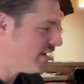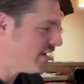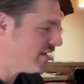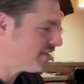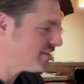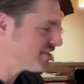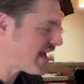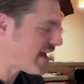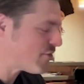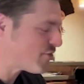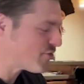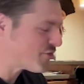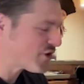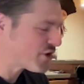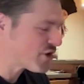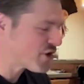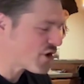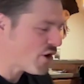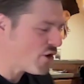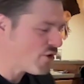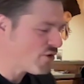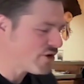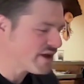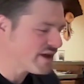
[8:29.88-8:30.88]
South
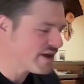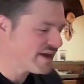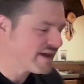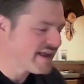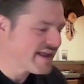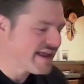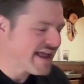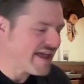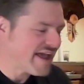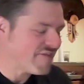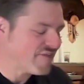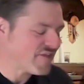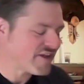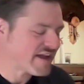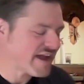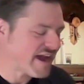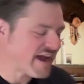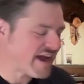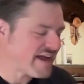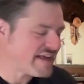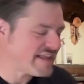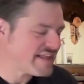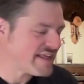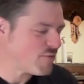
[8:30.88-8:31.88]
Dakota. And the
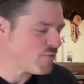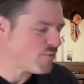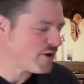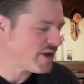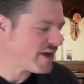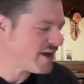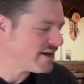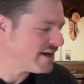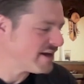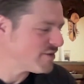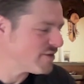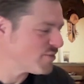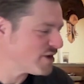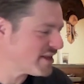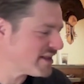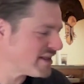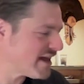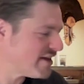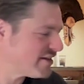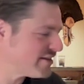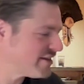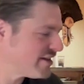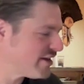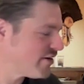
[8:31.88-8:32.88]
guy that we hunted with
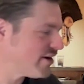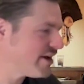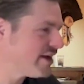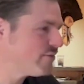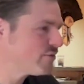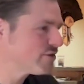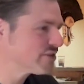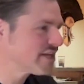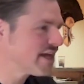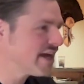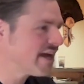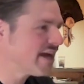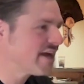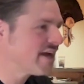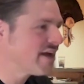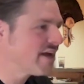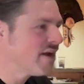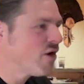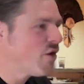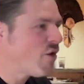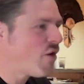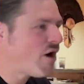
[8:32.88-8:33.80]
out there, he was like,